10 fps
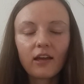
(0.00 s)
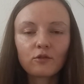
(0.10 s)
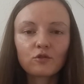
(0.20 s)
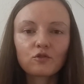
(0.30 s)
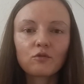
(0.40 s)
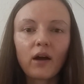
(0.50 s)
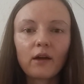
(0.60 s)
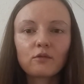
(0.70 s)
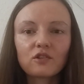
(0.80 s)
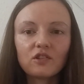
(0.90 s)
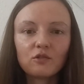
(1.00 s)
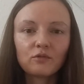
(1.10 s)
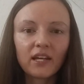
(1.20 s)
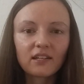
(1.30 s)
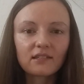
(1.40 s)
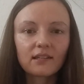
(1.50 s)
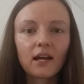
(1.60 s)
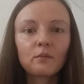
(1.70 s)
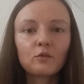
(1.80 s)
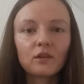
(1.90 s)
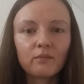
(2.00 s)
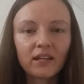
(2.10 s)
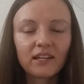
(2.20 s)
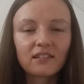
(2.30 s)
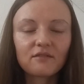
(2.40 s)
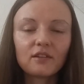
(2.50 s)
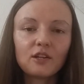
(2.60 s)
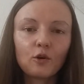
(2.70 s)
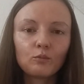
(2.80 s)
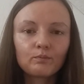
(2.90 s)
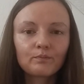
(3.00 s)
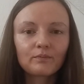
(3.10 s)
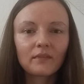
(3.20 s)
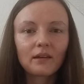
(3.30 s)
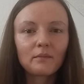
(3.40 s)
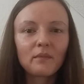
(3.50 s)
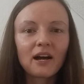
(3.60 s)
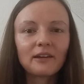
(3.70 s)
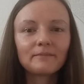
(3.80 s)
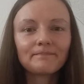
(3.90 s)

And also I will see you next time with my next video. Bye.